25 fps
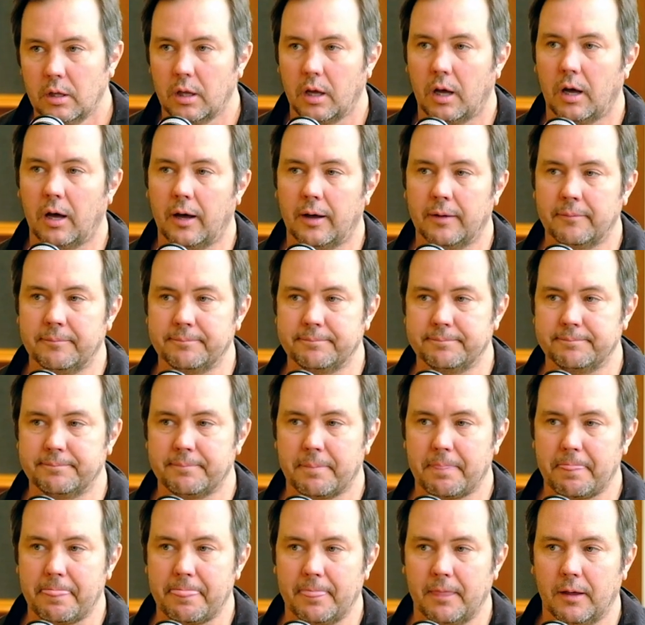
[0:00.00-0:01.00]
Um,
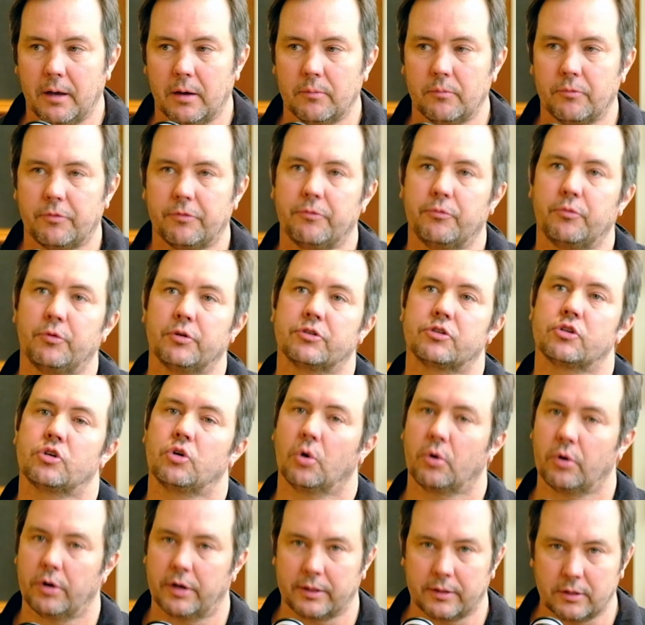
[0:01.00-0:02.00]

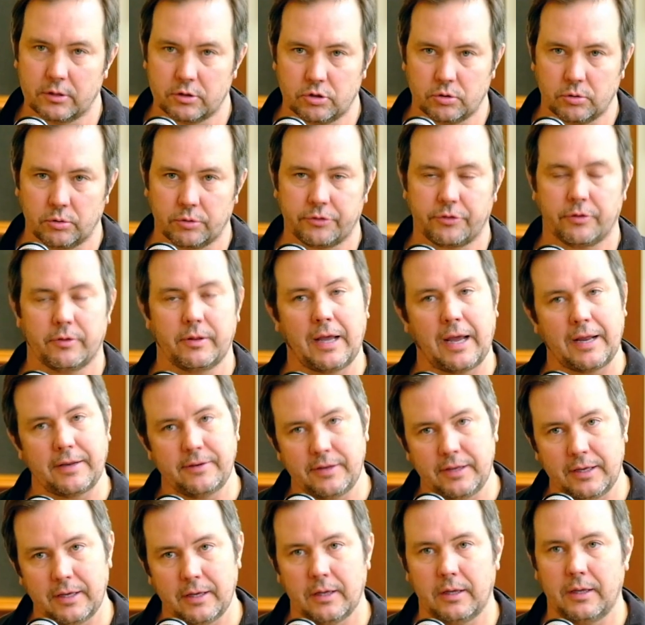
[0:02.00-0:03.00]
restoring the jewel. So the
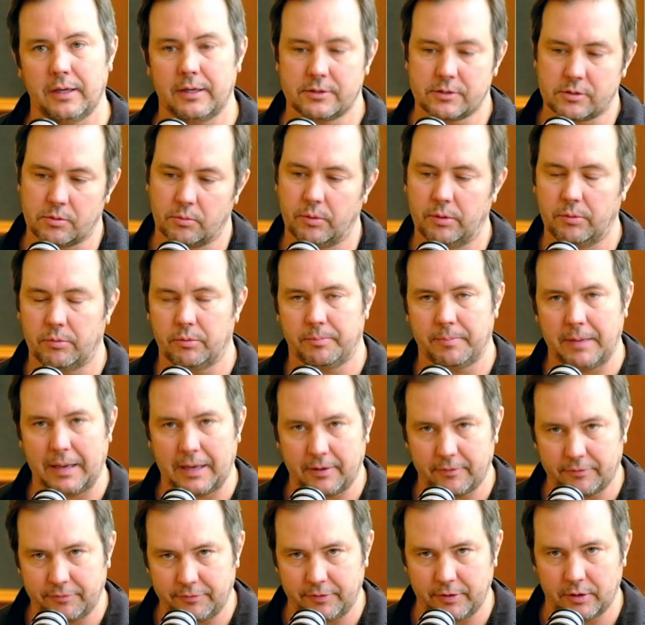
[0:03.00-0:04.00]
idea is that we would make
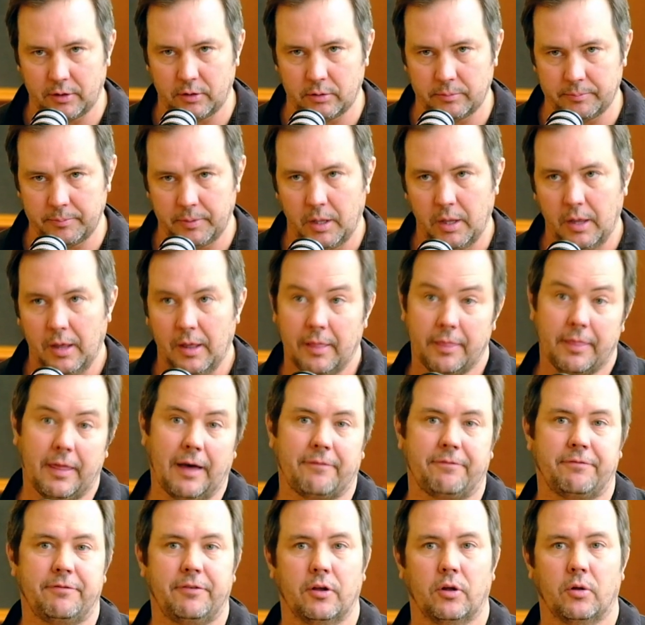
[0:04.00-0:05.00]
a film.
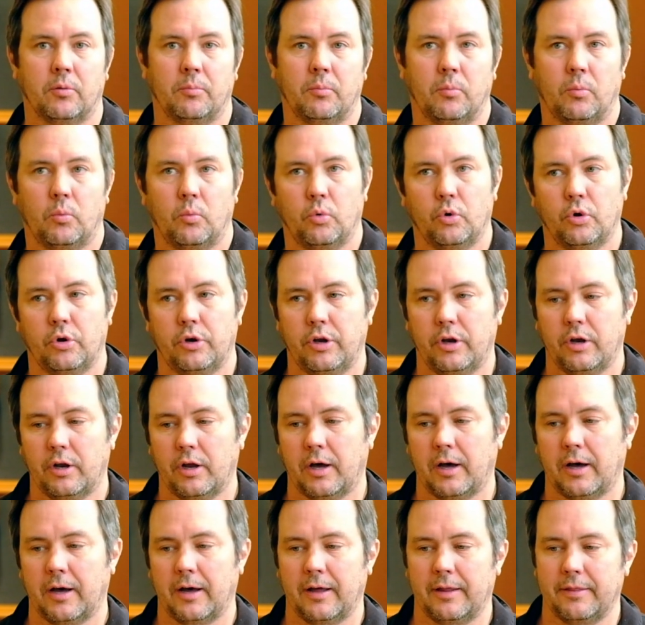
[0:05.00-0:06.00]
That film would
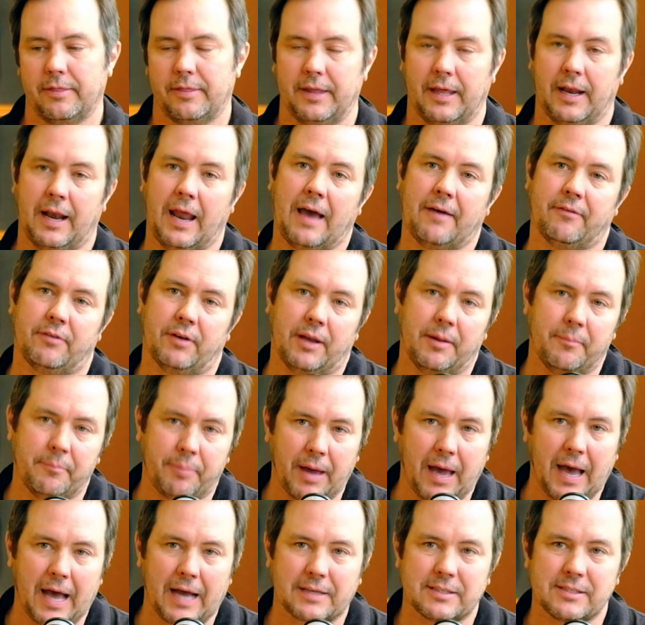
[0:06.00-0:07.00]
uh, then have an
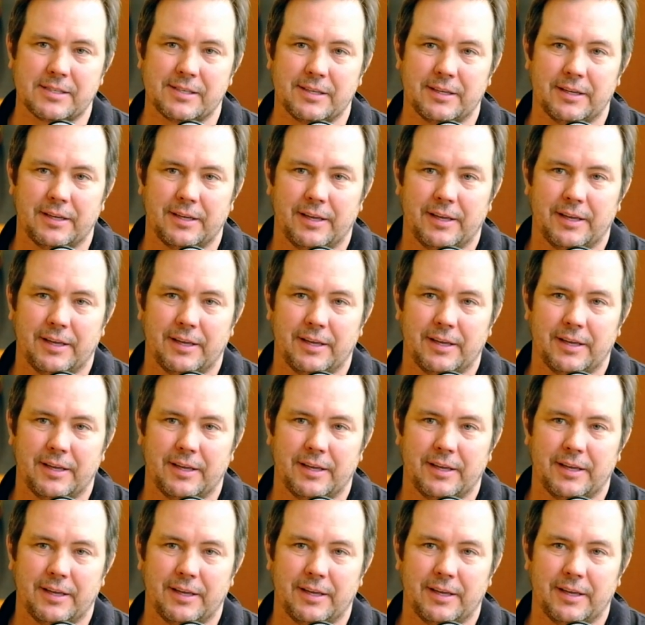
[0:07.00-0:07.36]
impact